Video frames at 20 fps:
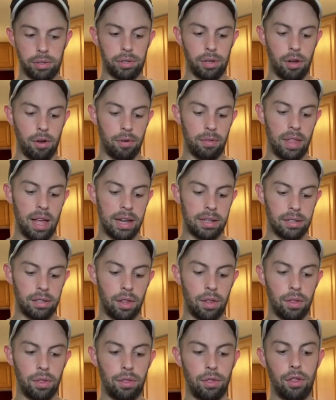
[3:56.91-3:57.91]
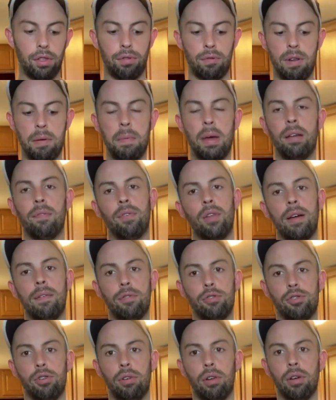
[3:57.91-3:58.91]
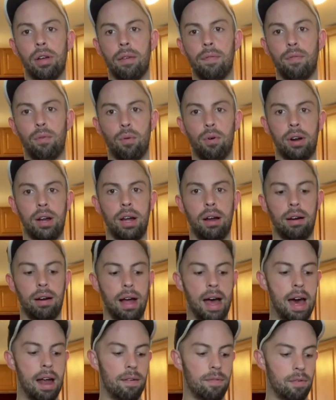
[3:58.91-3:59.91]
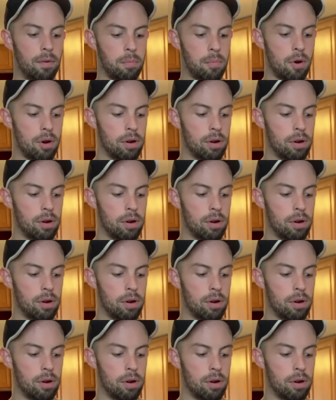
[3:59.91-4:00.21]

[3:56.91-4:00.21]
So that's the three main flavors you're looking for here out of